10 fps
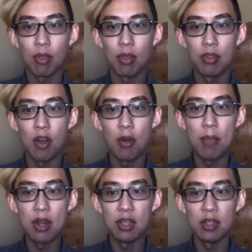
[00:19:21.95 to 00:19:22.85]
there are
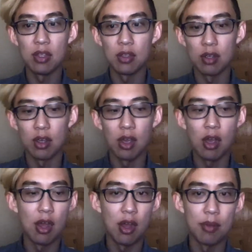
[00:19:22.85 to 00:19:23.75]
many
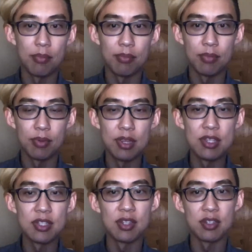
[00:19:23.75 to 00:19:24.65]

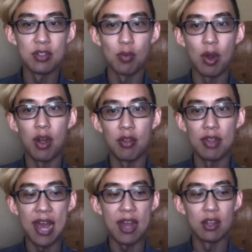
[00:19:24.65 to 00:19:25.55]
instances where
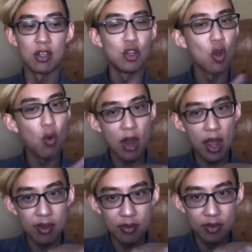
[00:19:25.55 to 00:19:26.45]
that you know what
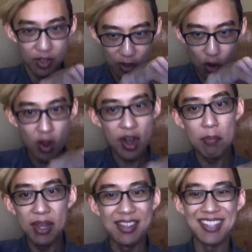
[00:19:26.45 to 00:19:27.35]
I
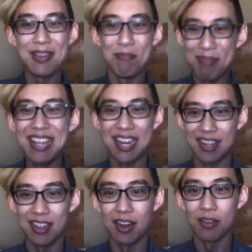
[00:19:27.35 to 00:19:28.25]
mean doesn't mean
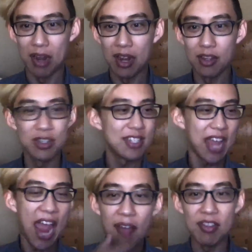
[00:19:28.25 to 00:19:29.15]
anything, right? You just
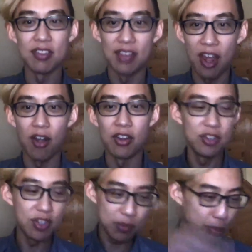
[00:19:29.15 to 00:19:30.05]
have it there.
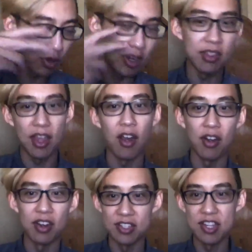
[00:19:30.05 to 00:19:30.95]
You just put it there
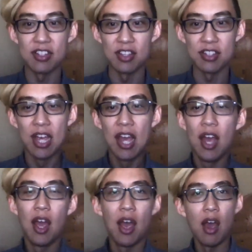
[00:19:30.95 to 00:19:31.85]
in the sentence.
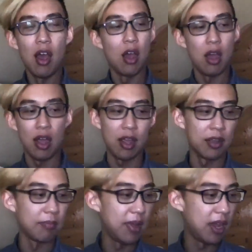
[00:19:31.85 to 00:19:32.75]

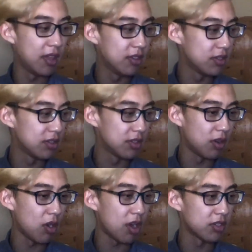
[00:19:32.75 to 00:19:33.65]
Ah, man, this is
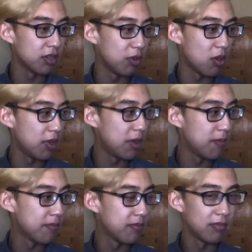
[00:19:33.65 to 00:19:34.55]
so awesome, you know what I mean?
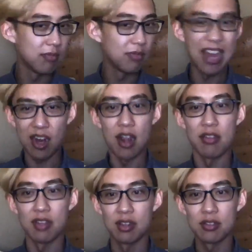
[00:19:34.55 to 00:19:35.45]
That kind
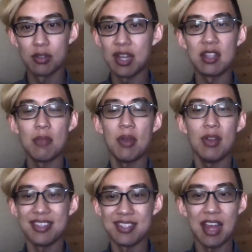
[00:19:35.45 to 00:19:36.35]
of thing. So
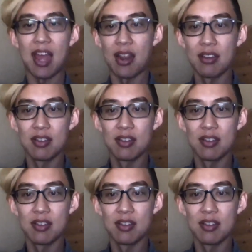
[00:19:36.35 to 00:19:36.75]
Dattebayo is that.